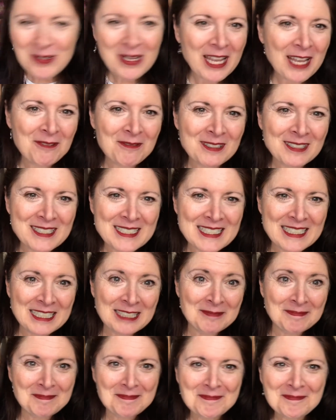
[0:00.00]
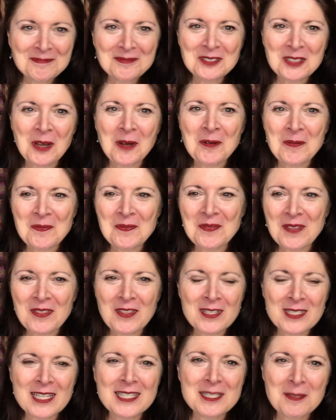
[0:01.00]
you can't really see it. So
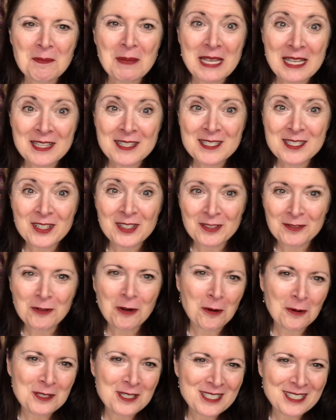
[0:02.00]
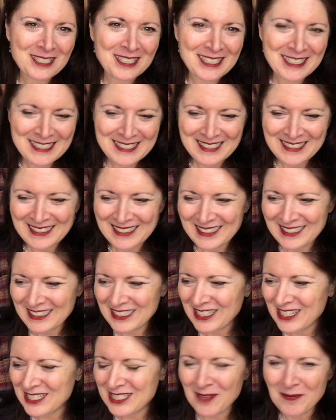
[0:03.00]
there's lots of pins on the floor, which is nice.
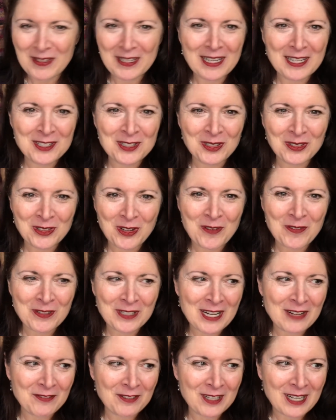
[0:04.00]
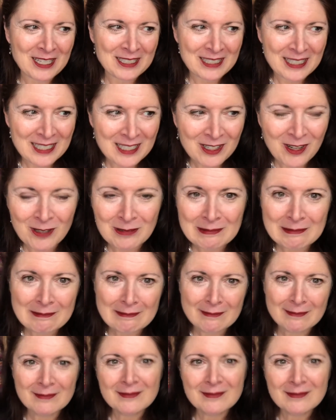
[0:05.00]
Because something got turned over and I forgot to get it all.